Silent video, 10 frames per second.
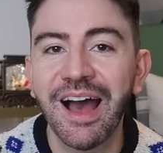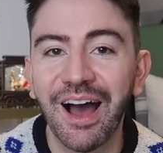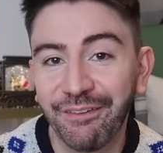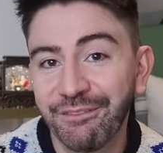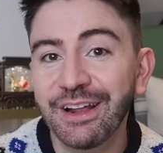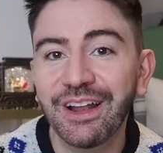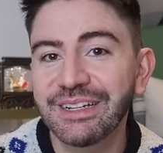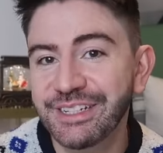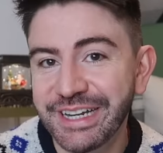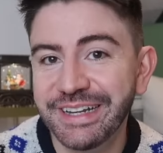I feel
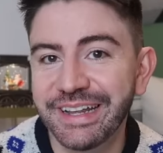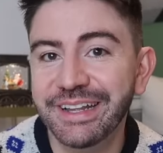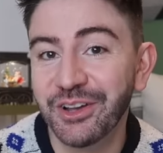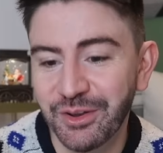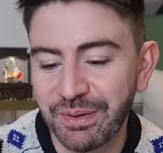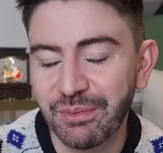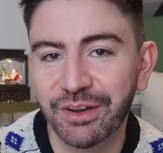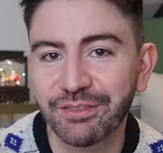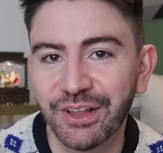like Genie could be one of